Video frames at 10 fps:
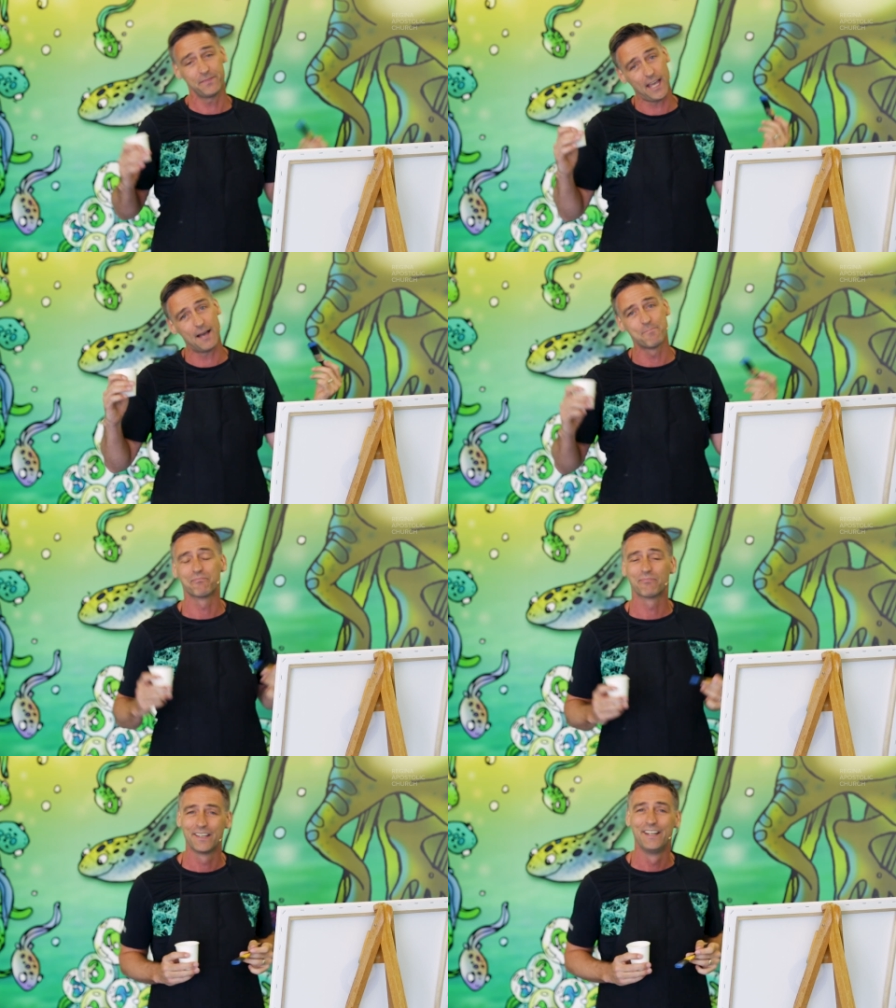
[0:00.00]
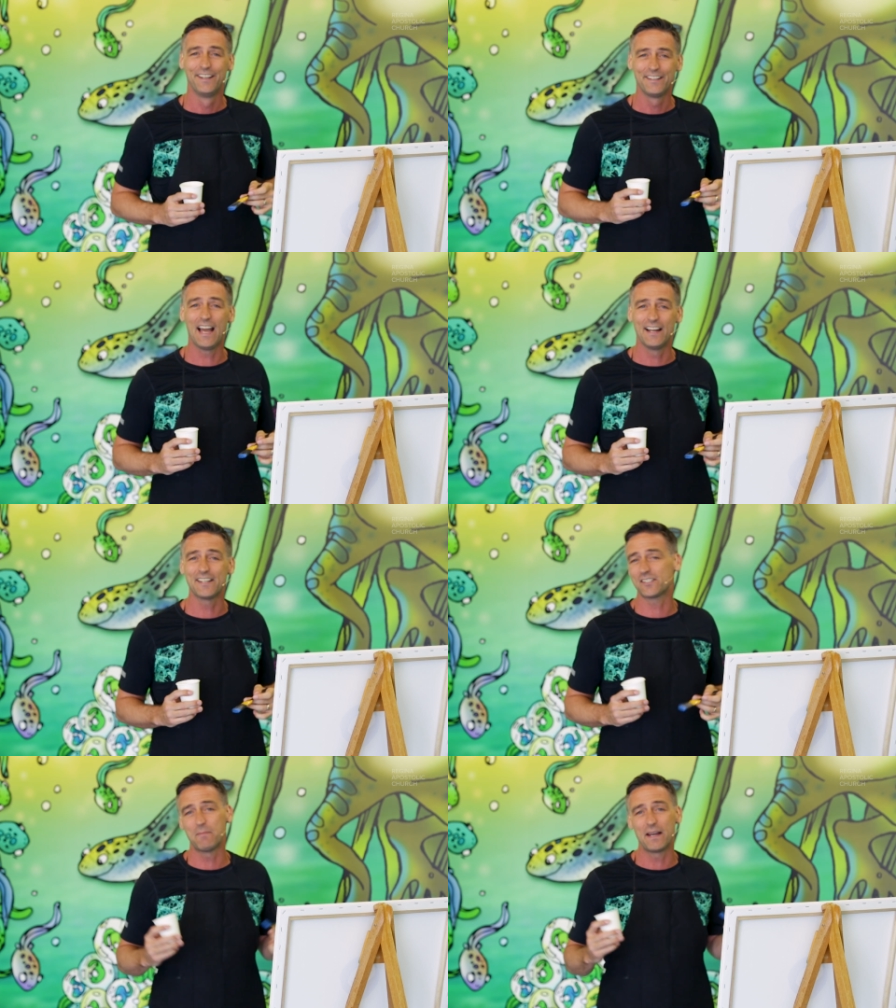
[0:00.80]
Yeah, yeah, it
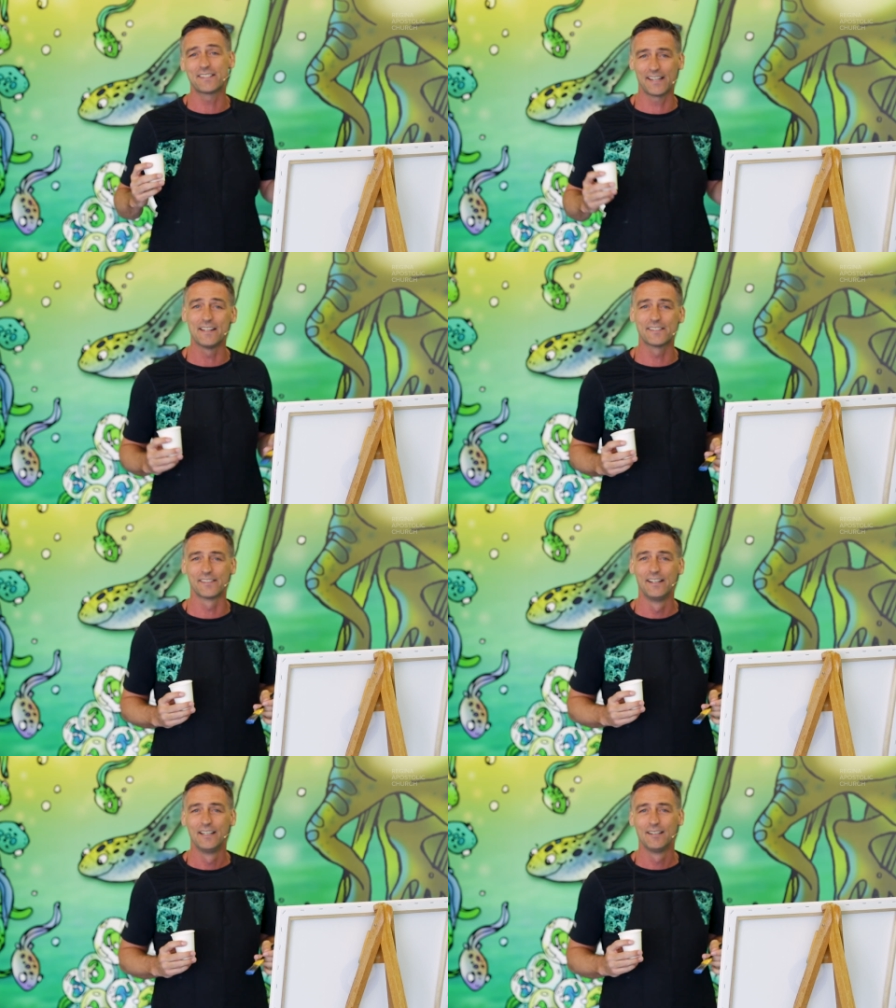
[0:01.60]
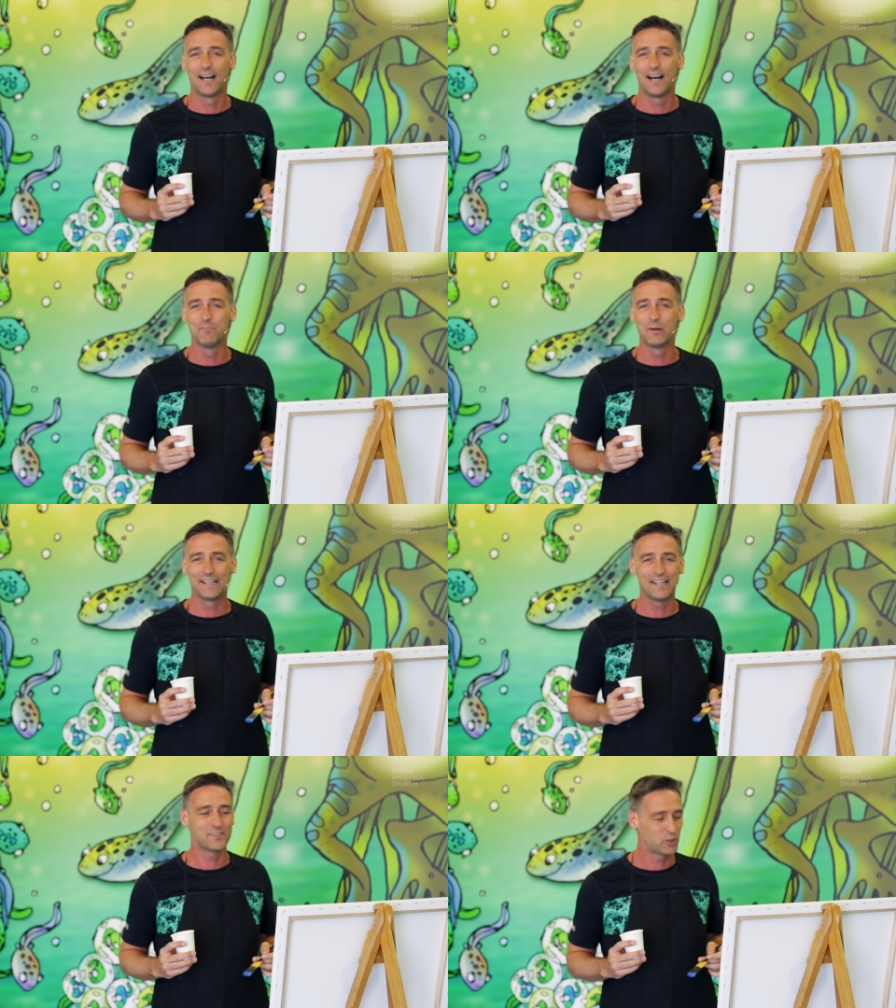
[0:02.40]
doesn't make sense, uh, but
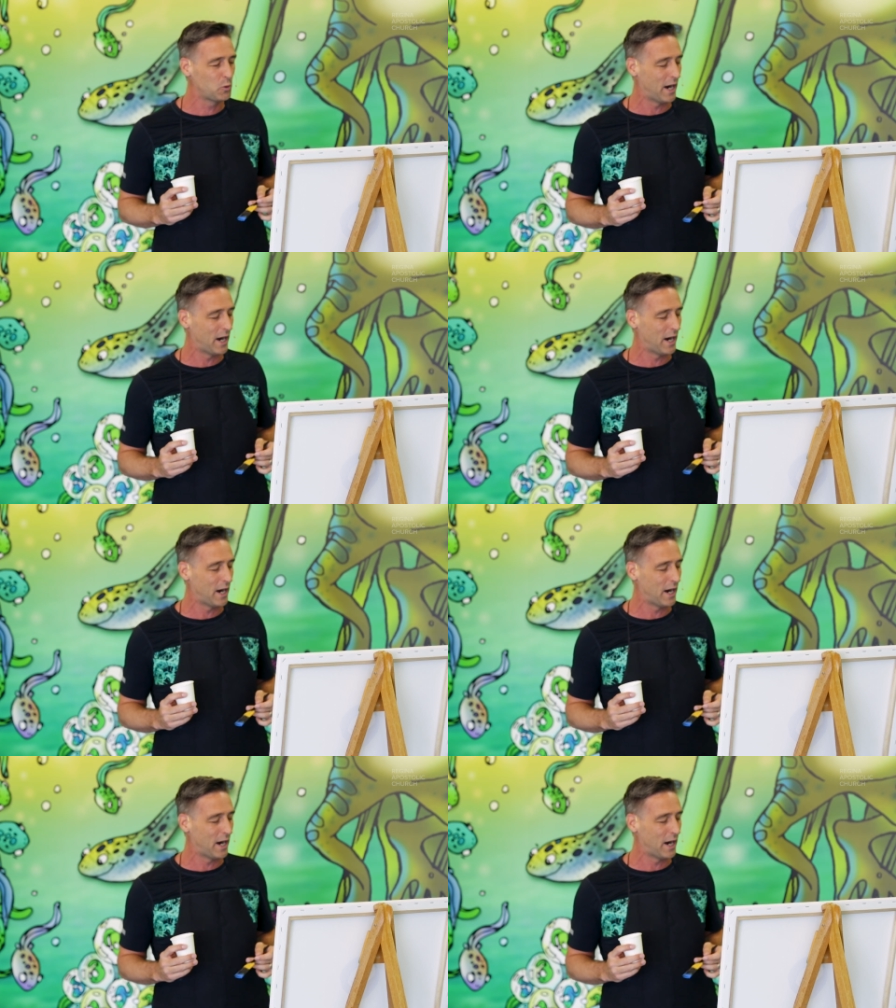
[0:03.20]
it is who